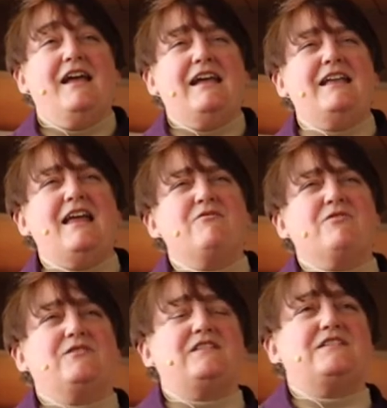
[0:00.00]
He
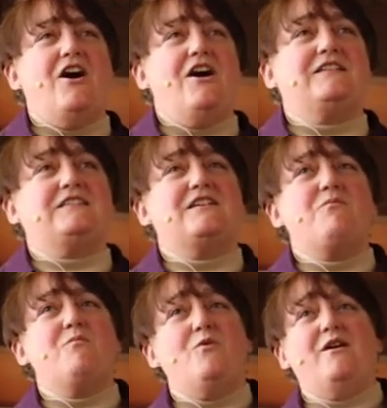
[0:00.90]
never saw
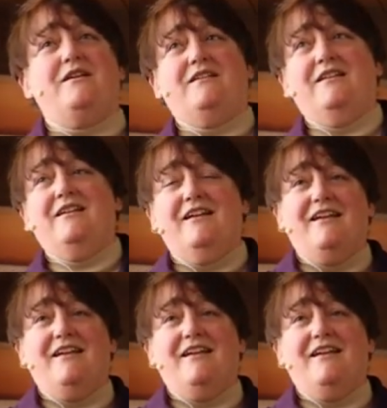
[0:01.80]
someone